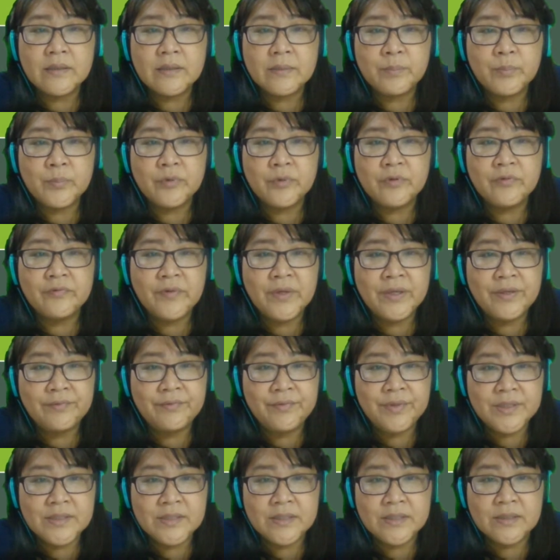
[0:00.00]
provide
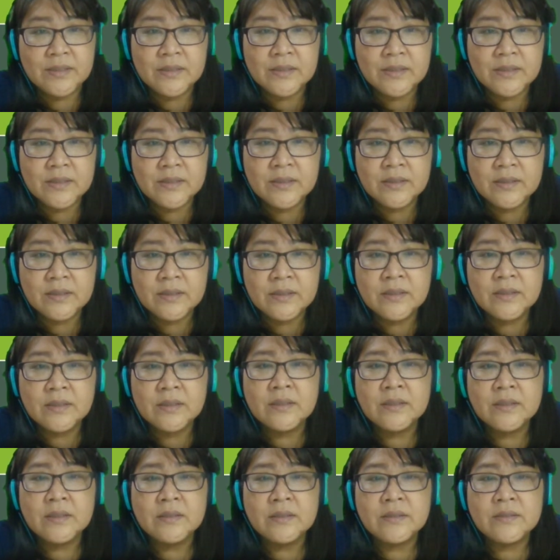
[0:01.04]
reasons.
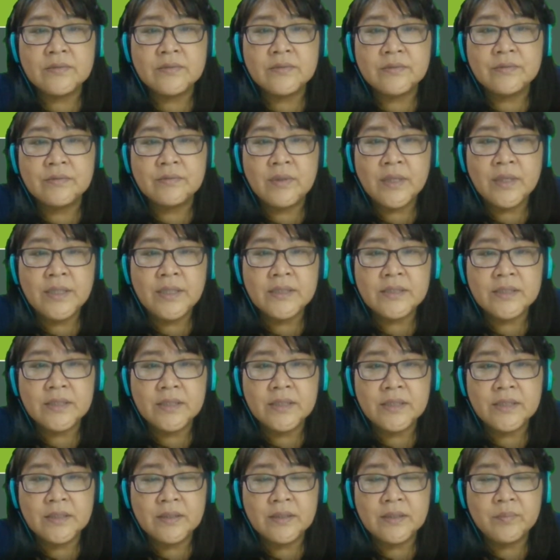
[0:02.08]
So write
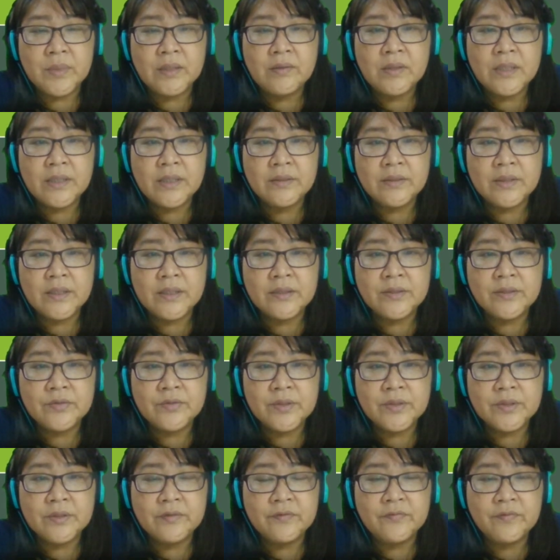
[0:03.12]
in about
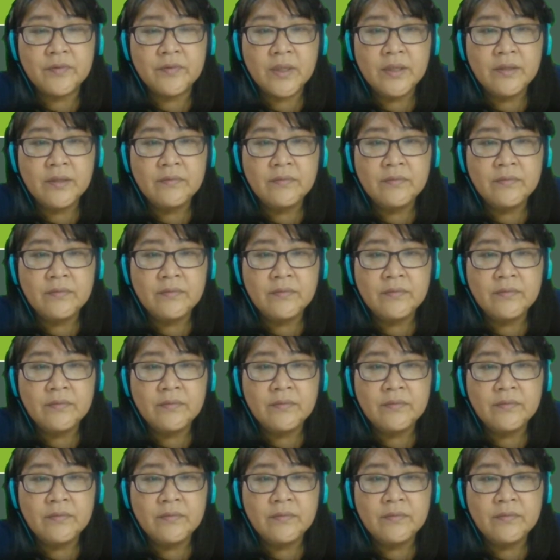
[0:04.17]
125